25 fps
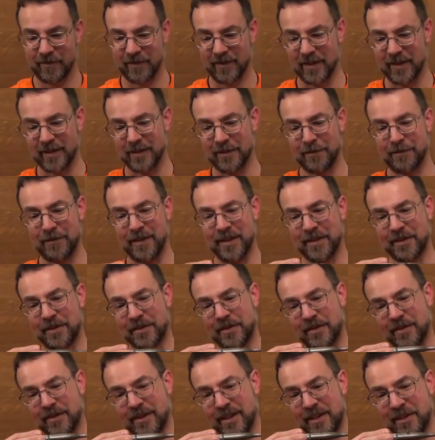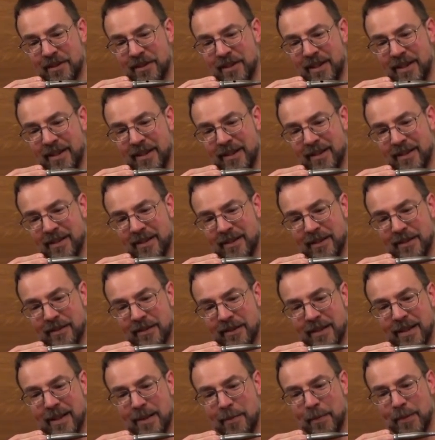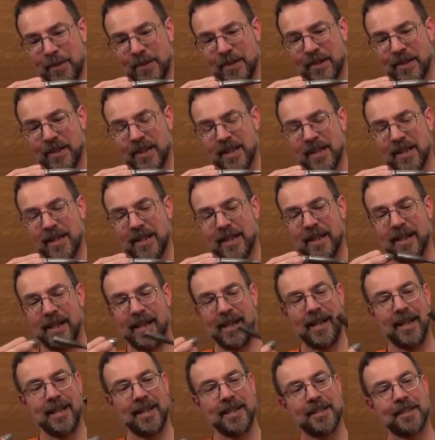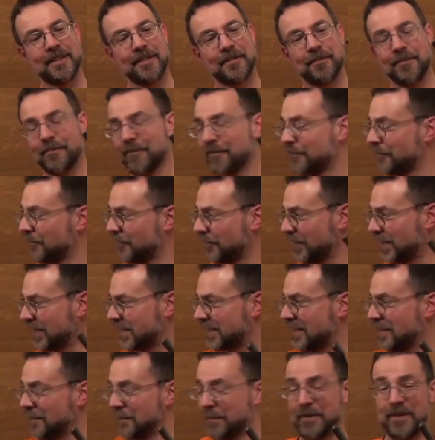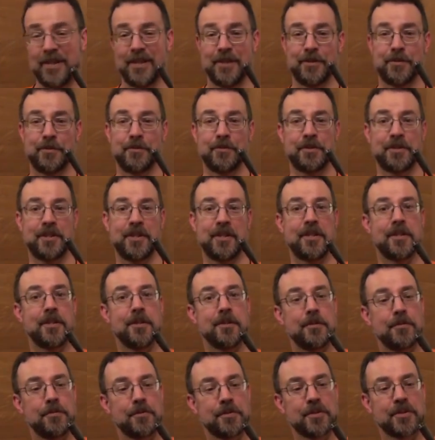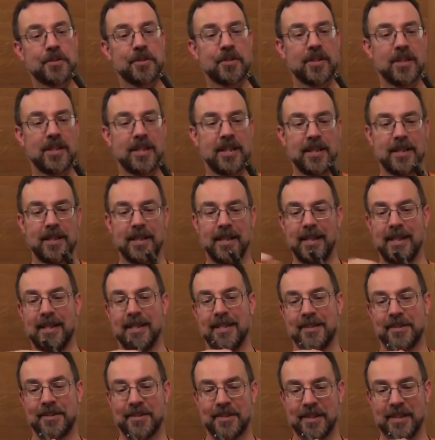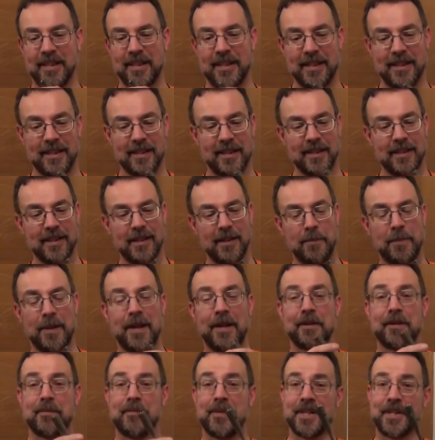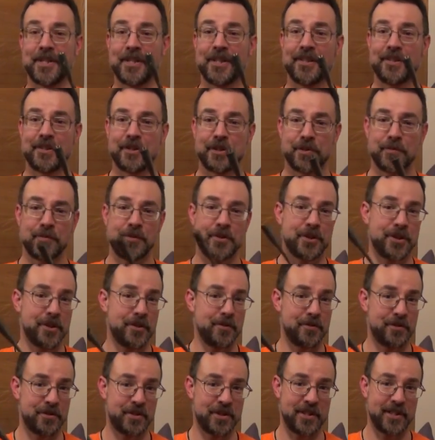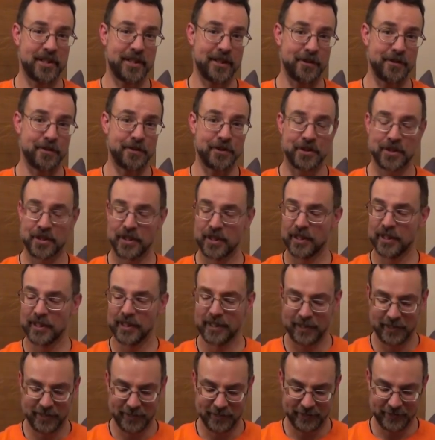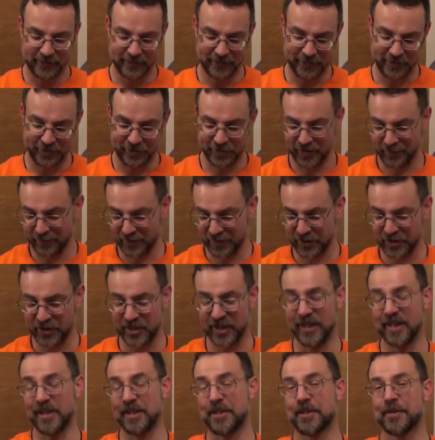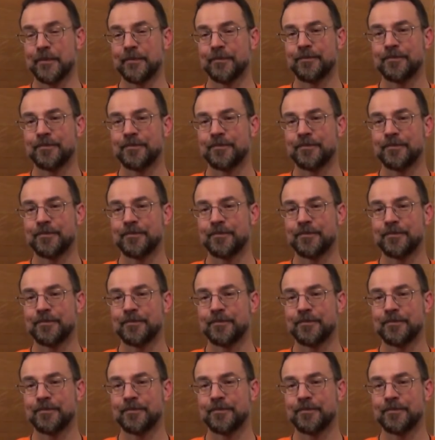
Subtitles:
It fits nicely like a little cup, and the cup is also used as a powder measure to reduce the load, the service charge